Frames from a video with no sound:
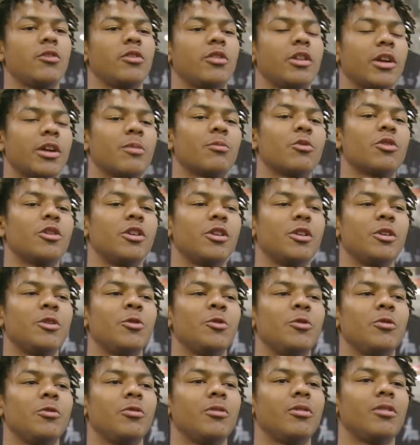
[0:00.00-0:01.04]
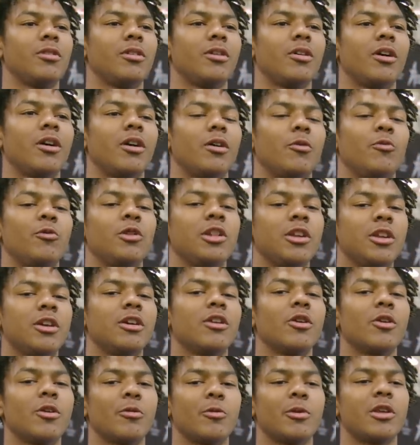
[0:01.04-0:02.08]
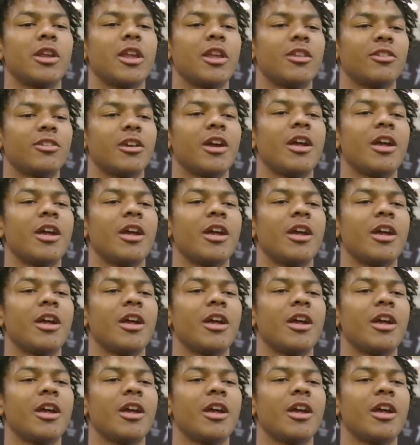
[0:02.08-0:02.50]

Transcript: I feel like I'm gonna do really good on the one-hand